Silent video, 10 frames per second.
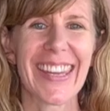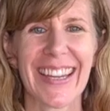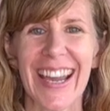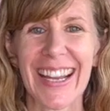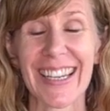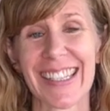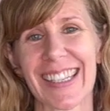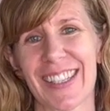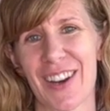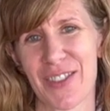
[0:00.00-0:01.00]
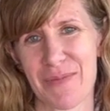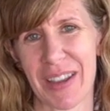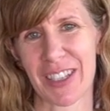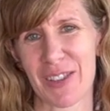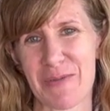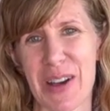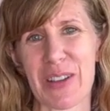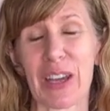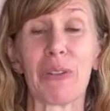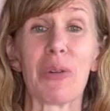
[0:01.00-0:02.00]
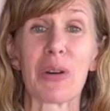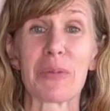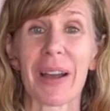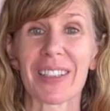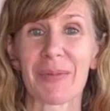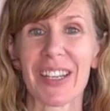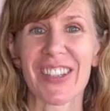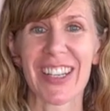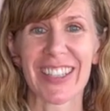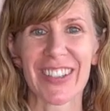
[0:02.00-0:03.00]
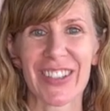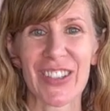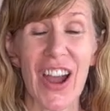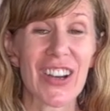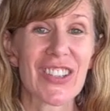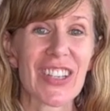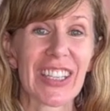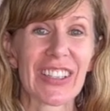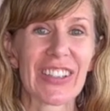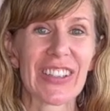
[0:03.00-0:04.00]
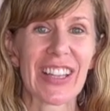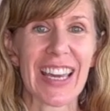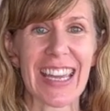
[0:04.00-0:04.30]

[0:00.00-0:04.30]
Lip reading: Hey guys, it's Dr. Amanda Noelle, and welcome back to my channel, to our channel.